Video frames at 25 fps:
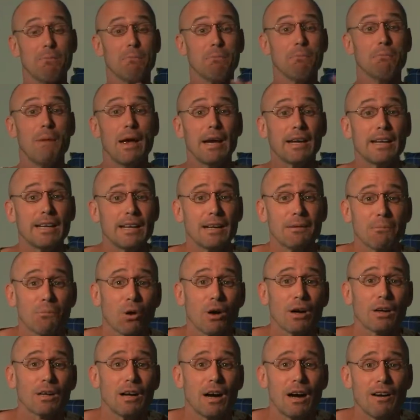Making it
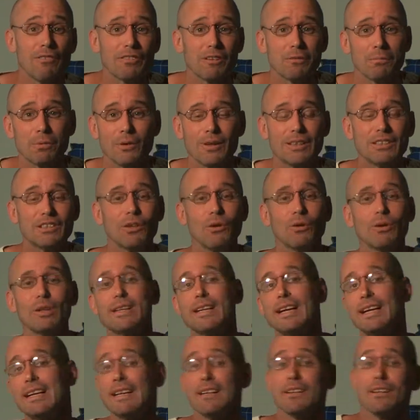more comfortable is
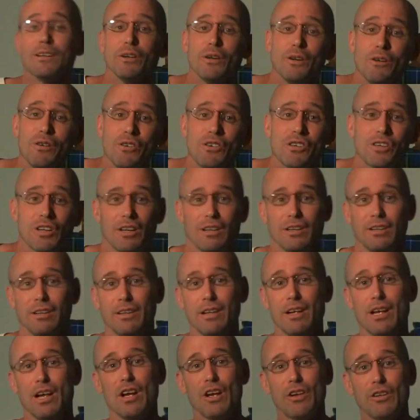only an illusion.
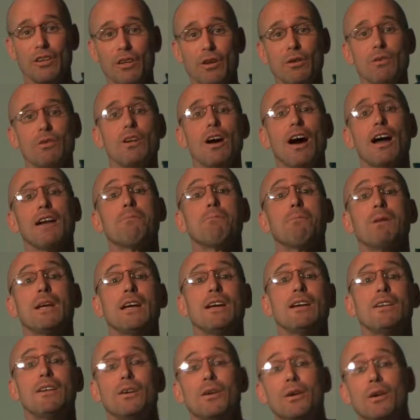You not
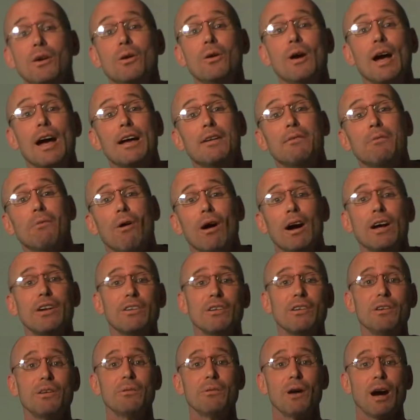being who and what
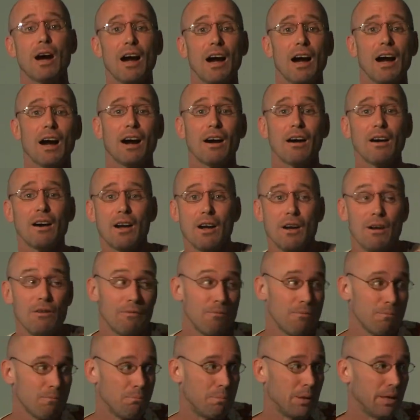you are
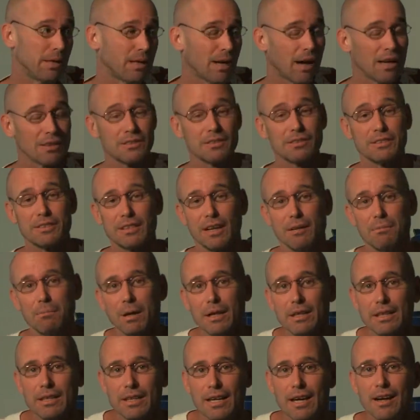because of
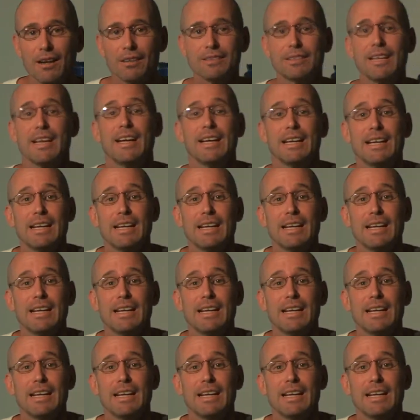somebody else